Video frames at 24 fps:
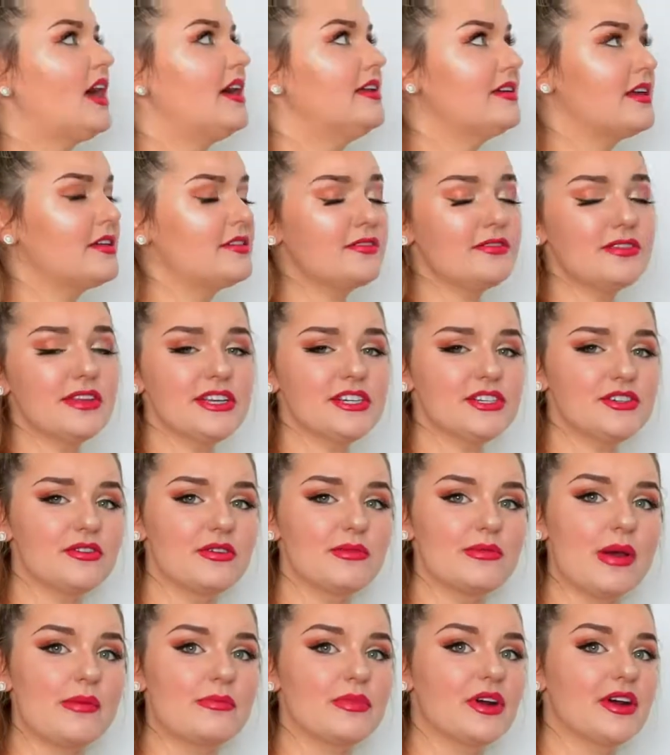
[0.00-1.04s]
Another thing to
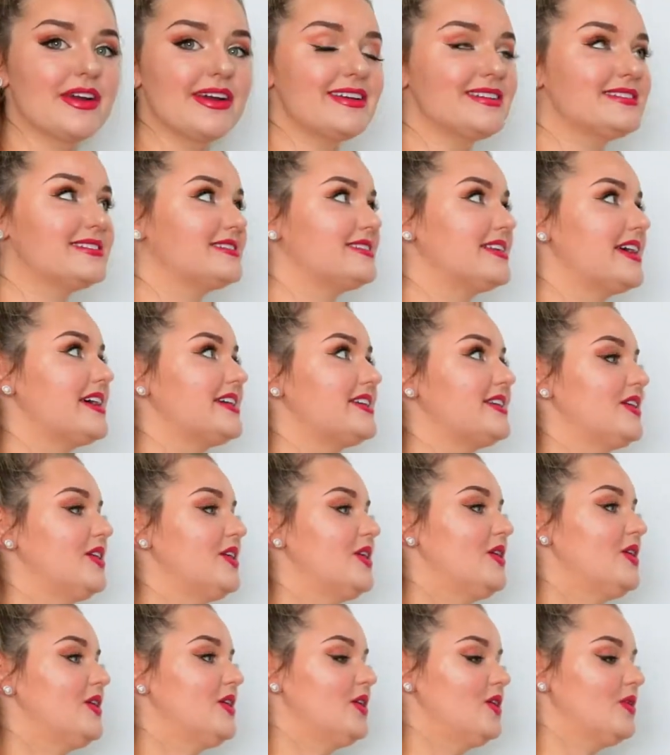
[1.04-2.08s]
remember is that
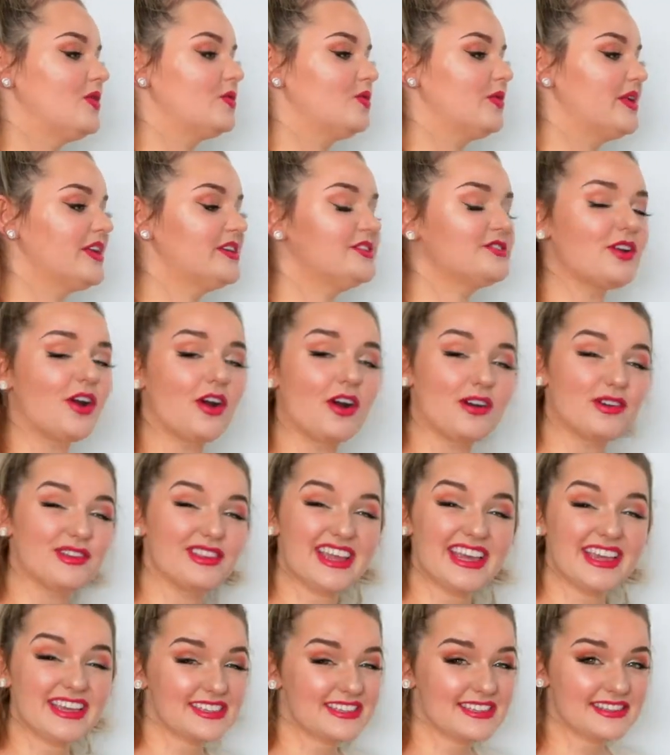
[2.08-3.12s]
wigs aren't
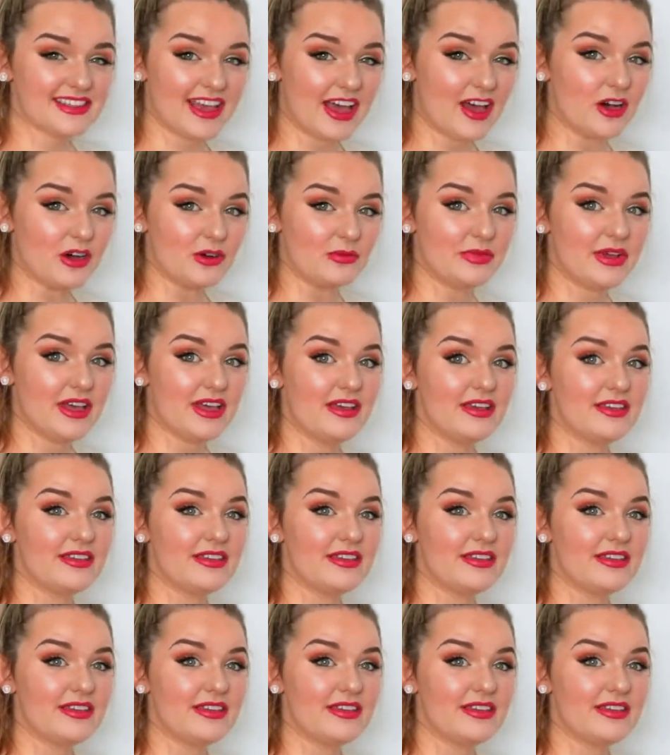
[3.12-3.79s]
like a scalp.